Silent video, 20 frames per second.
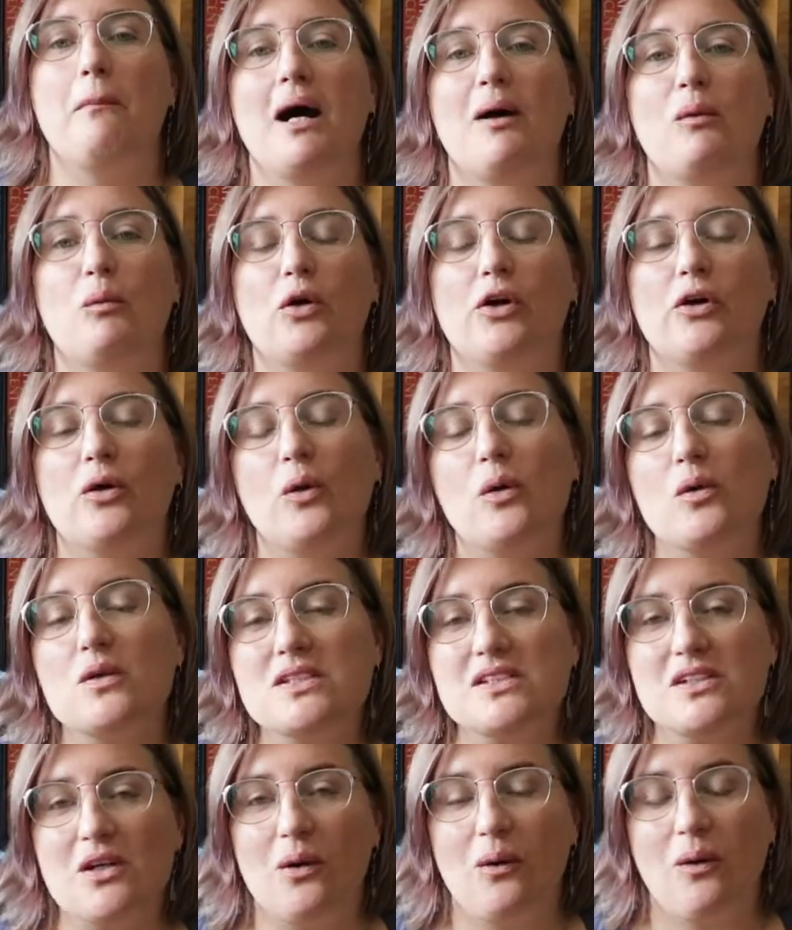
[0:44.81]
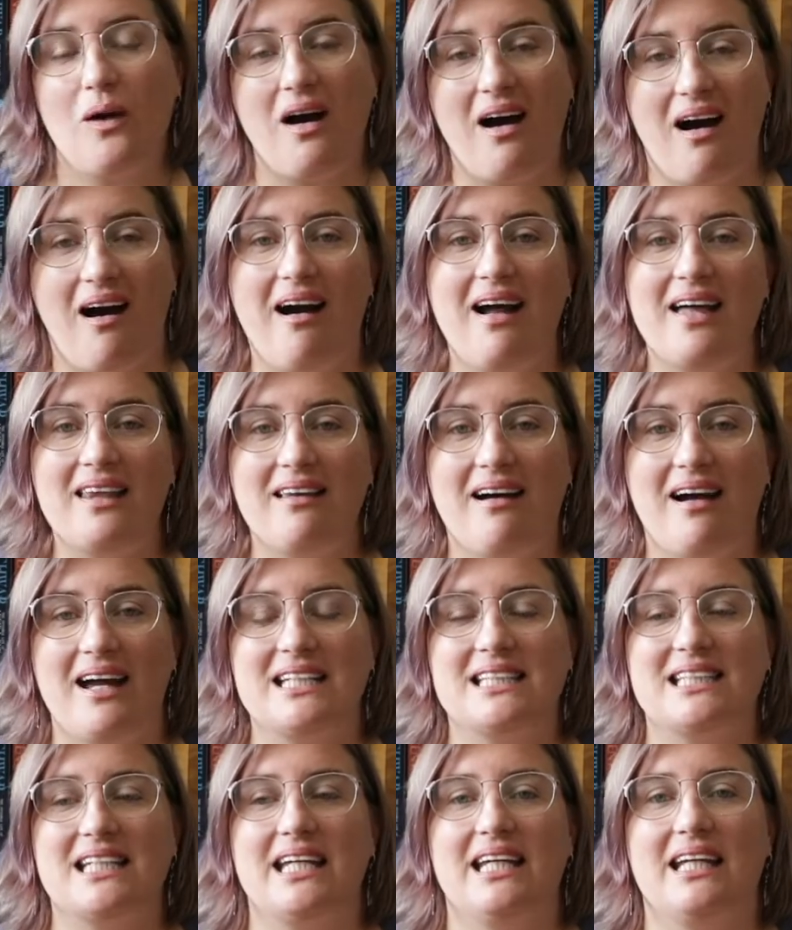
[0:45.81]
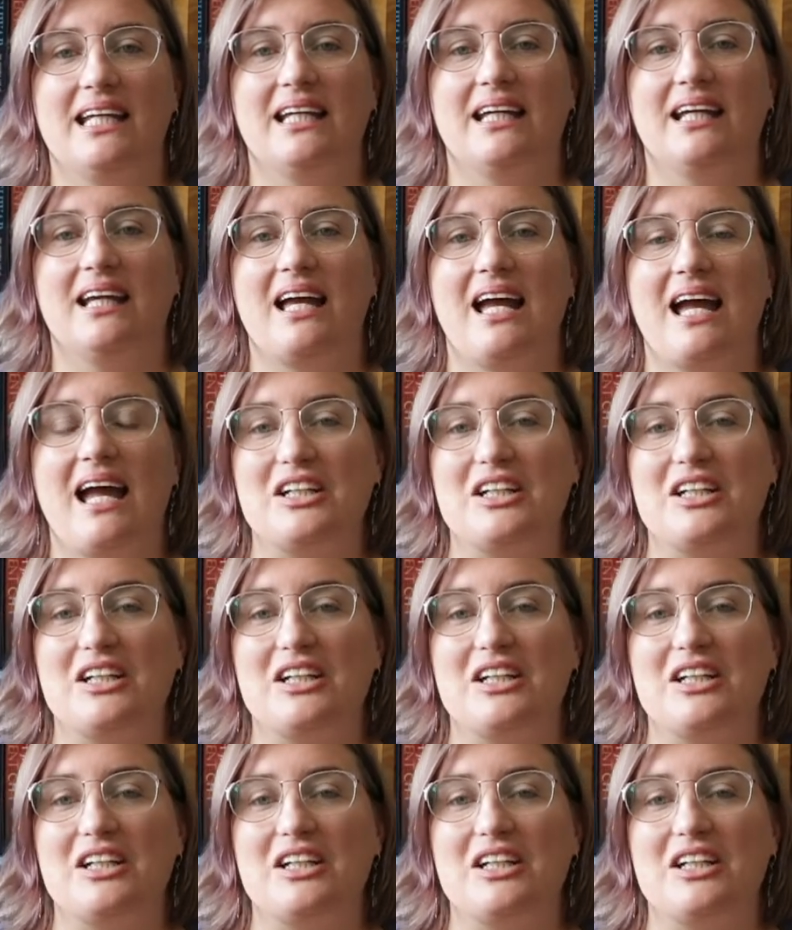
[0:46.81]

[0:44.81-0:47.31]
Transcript: But we're also highlighting